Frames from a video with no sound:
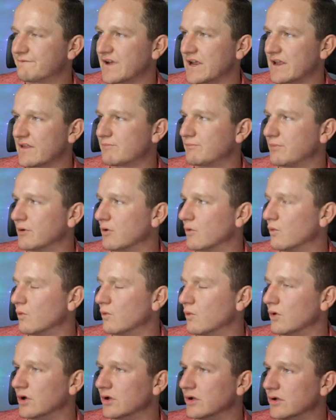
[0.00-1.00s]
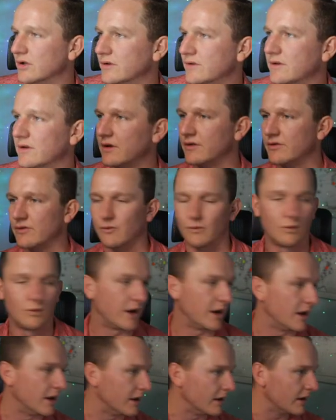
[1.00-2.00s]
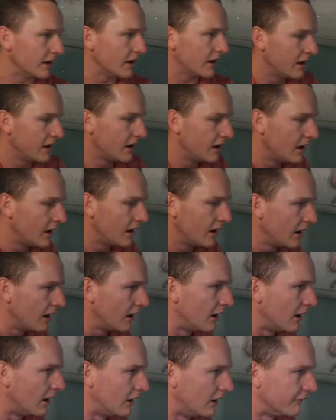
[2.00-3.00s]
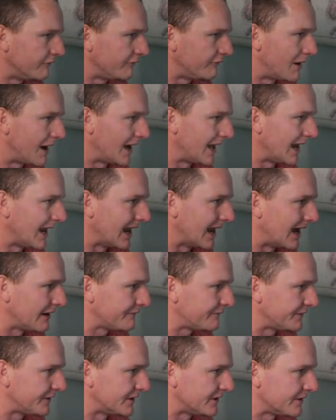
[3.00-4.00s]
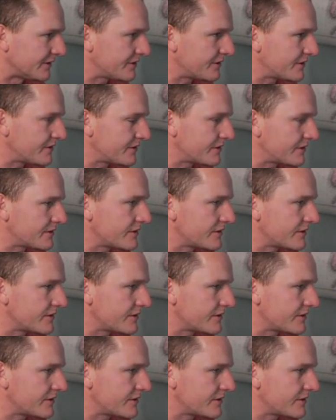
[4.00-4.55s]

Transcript: Facebook world is aware of my liveness.